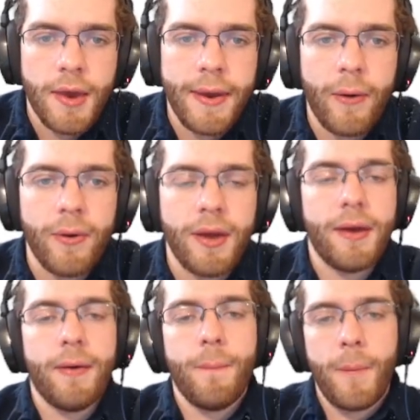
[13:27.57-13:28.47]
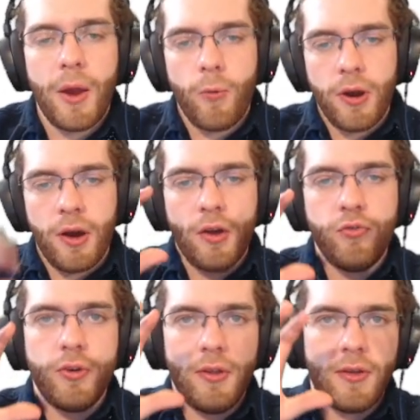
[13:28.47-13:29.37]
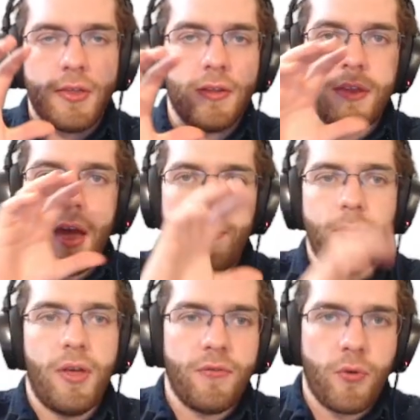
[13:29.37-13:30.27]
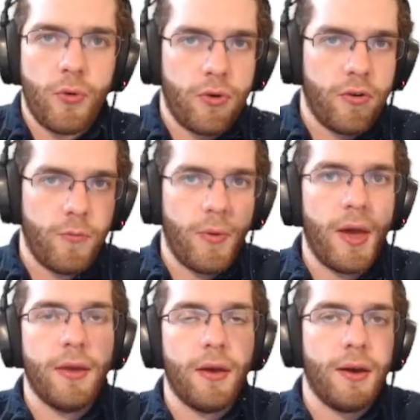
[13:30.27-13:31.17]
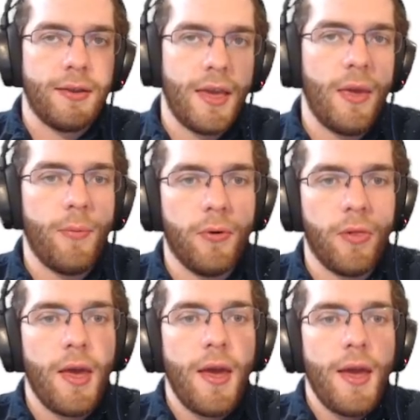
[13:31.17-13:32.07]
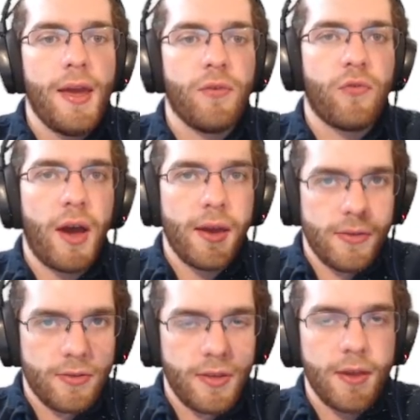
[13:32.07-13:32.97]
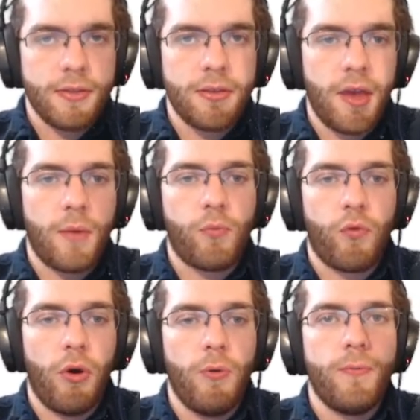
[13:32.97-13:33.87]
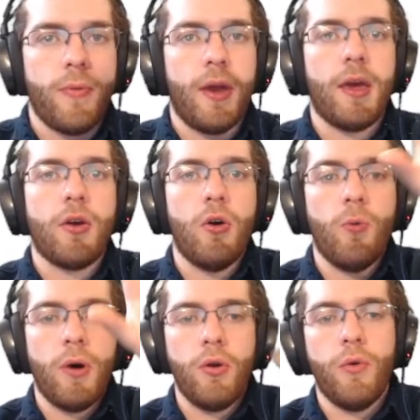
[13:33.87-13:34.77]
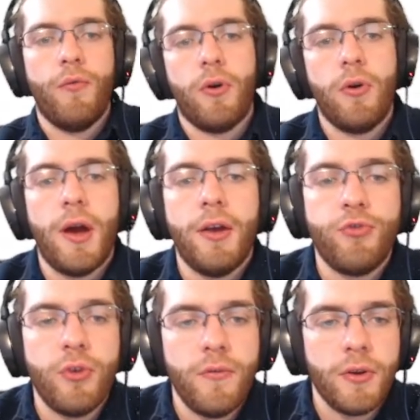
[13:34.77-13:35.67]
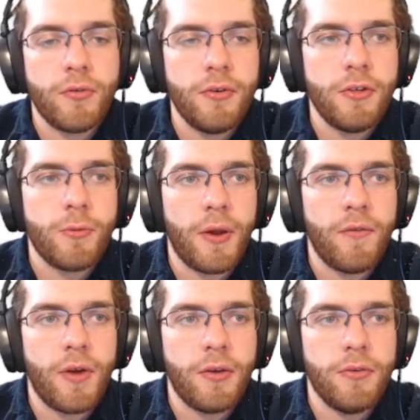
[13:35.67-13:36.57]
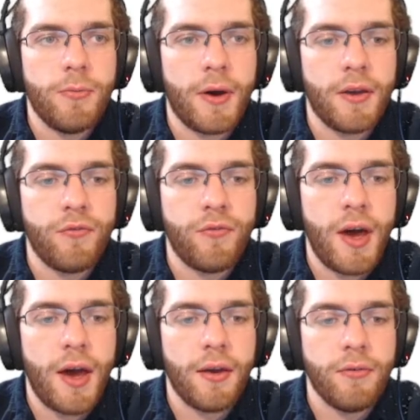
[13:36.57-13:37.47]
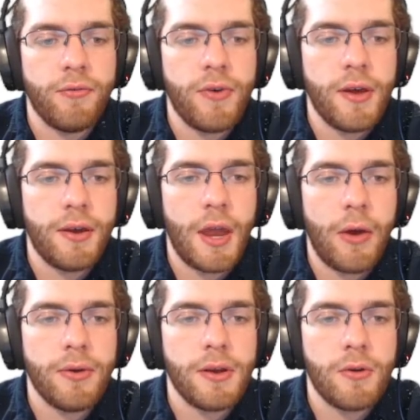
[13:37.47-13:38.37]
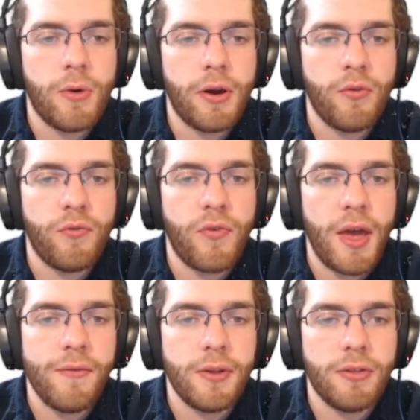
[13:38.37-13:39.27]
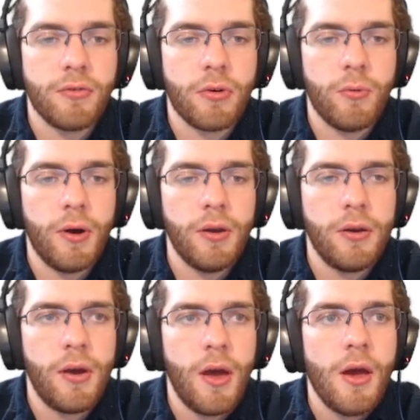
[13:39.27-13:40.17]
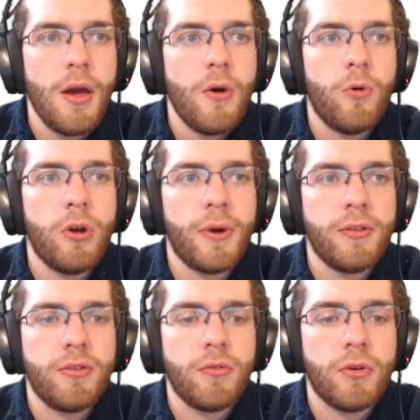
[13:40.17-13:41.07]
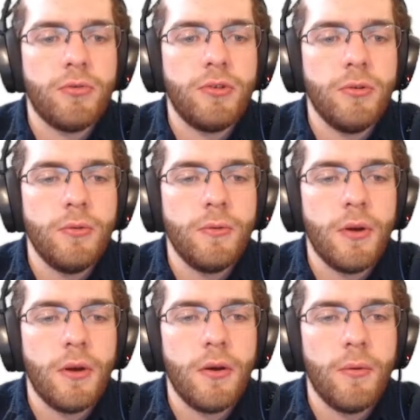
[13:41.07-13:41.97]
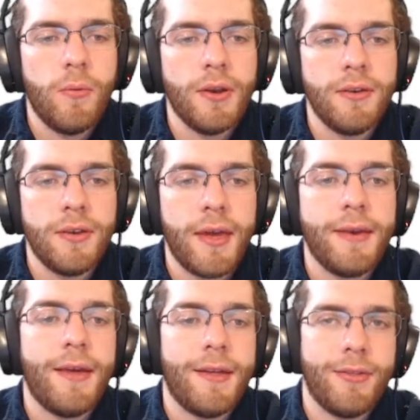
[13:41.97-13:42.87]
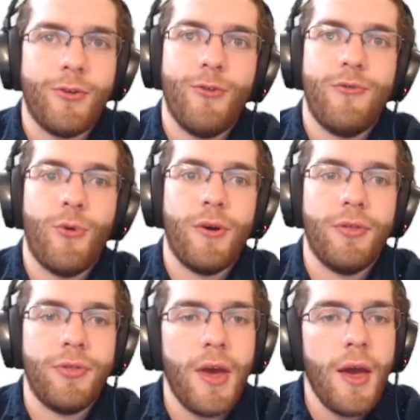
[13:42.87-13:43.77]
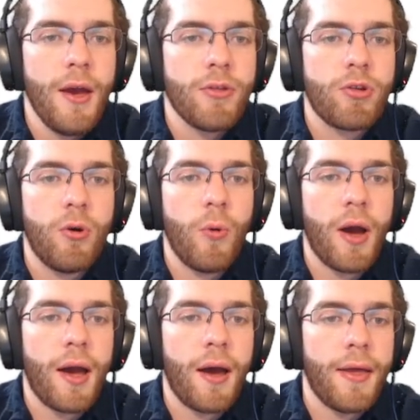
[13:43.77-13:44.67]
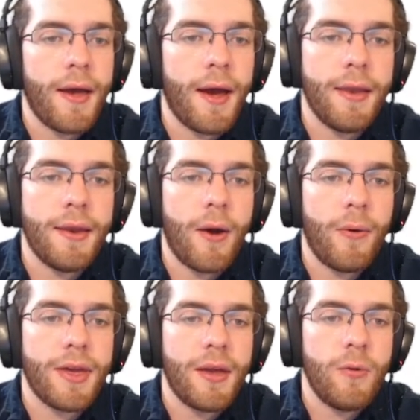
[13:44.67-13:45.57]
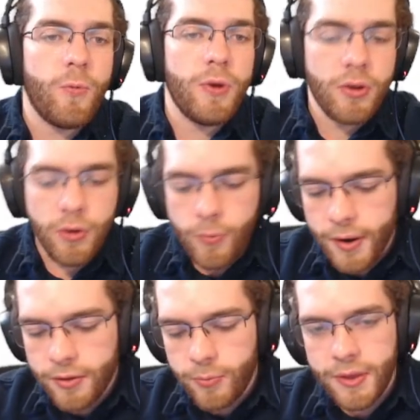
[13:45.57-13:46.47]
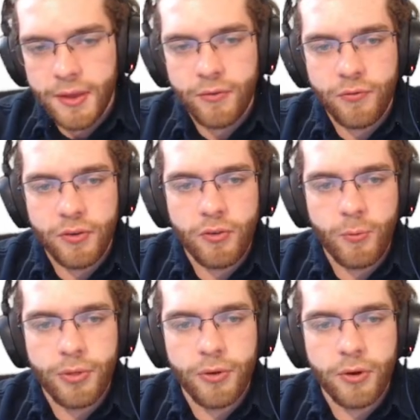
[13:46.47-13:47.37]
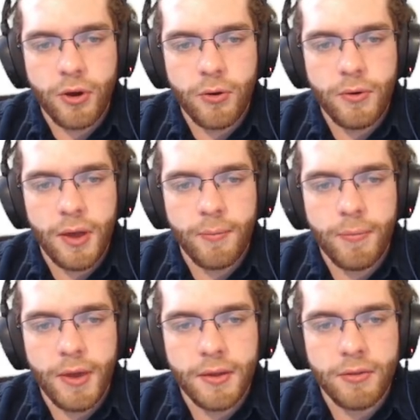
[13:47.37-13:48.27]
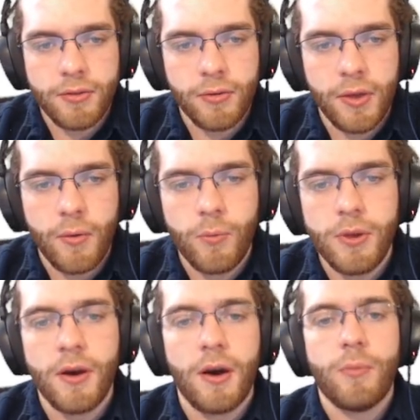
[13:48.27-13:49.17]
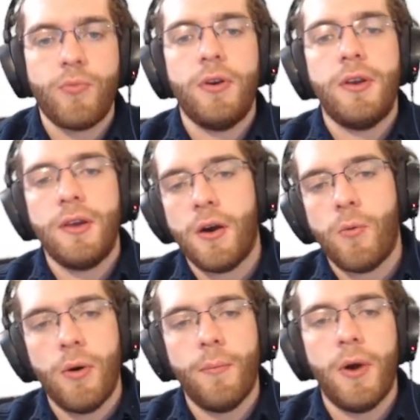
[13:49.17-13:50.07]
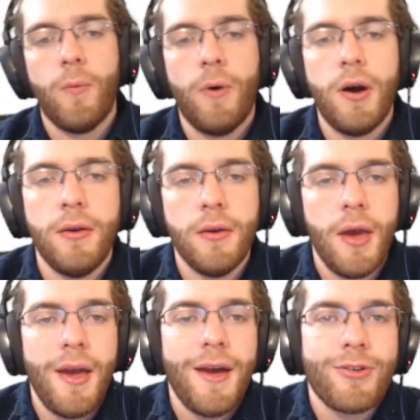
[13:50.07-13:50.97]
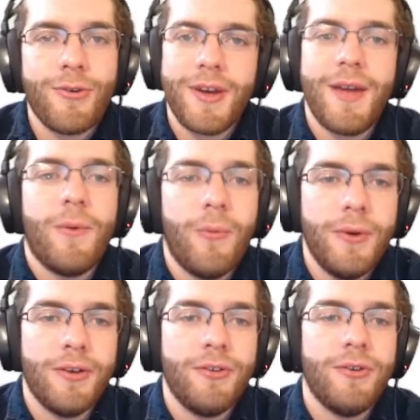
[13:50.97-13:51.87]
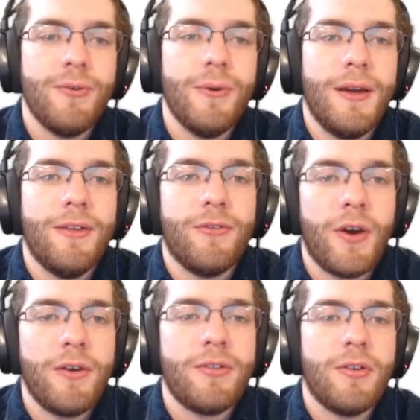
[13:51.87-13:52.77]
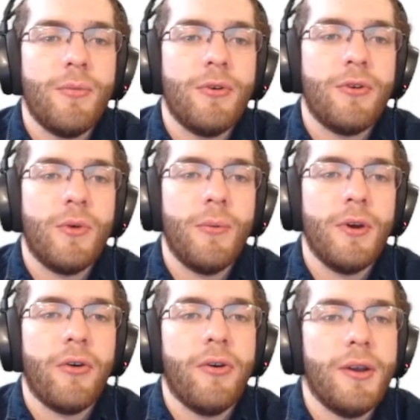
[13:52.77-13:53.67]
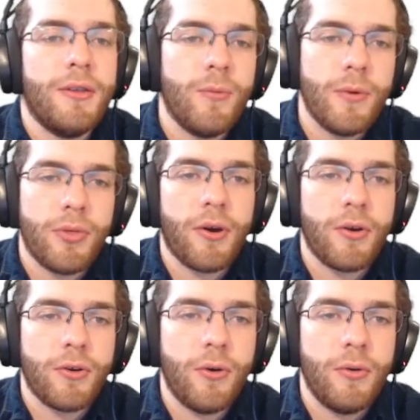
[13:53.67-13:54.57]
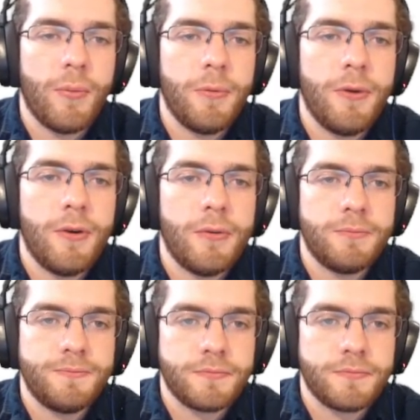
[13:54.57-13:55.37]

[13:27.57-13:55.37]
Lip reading: Now, my 100 is at the top left corner of my table. If I stay at the top row and I go 1 over, I should have increased my value by 5. Now I get a 105 at 0, 1. What about 0, 2, 110, and so forth? So now, again, we don't want to be inefficient with our code and make it so that we are printing out 1 by 1. So again, what we could do is very similar to what we already did with our code up here.